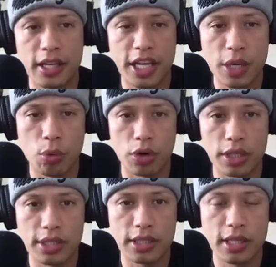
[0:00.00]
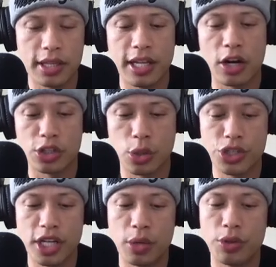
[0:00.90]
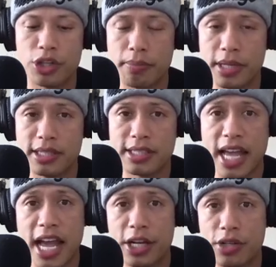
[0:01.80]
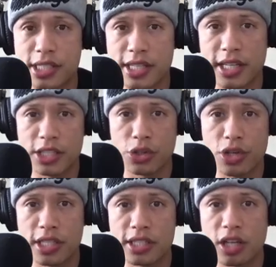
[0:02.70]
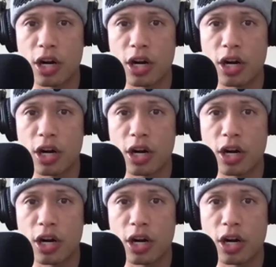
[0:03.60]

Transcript: keywords that are associated with your business and your city so you can start